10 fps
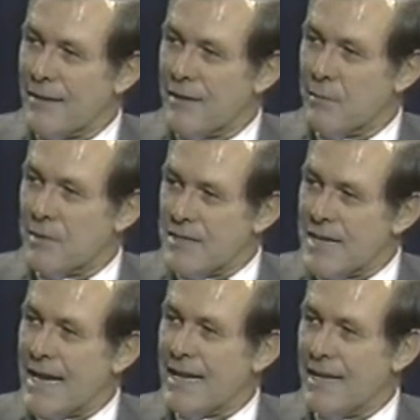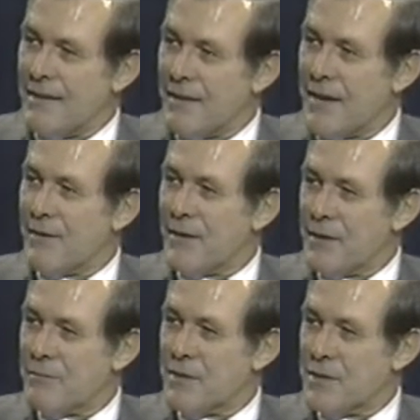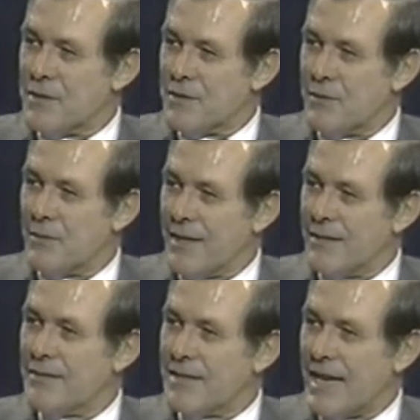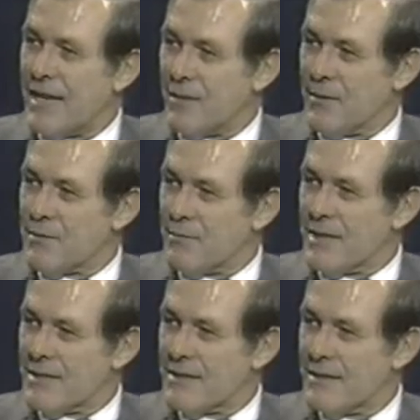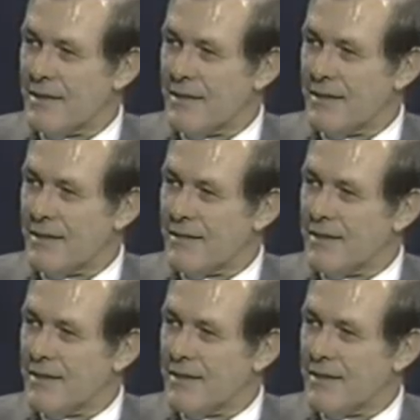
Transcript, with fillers: that it was not in their interest to undertake those risks. But